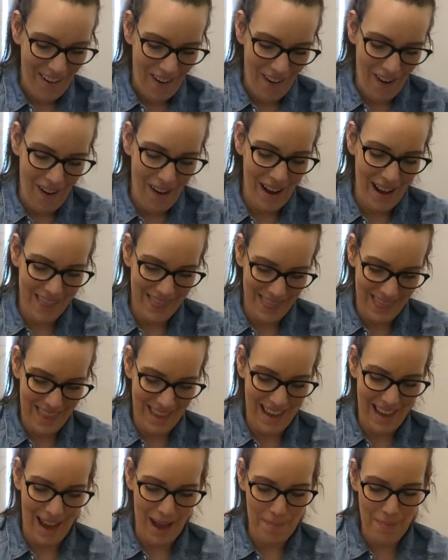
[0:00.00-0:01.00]
on
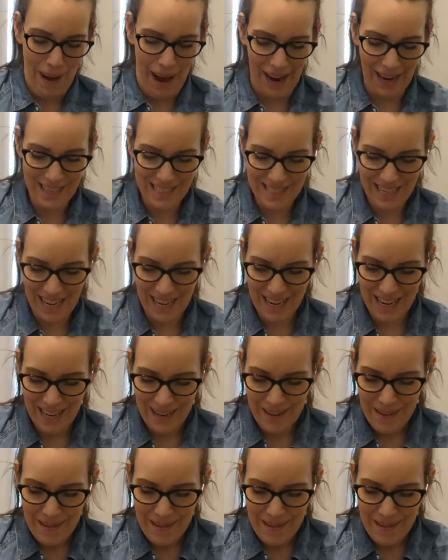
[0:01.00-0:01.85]
the packaging.